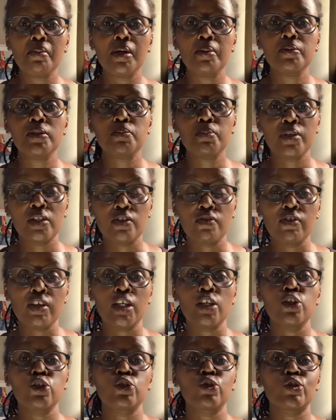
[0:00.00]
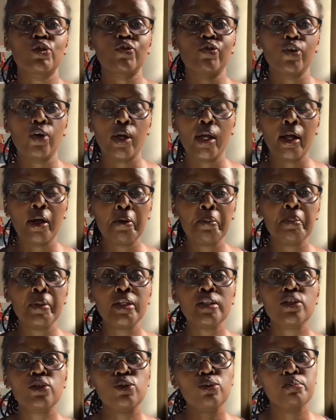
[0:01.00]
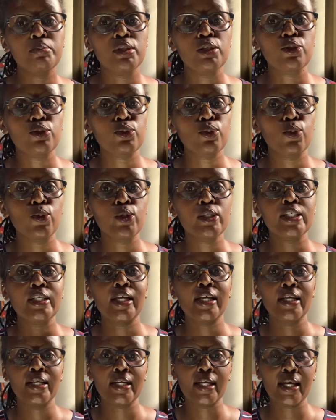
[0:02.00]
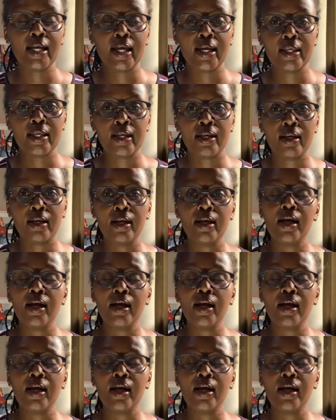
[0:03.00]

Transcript: specifications for helmets to be sold in Kenya.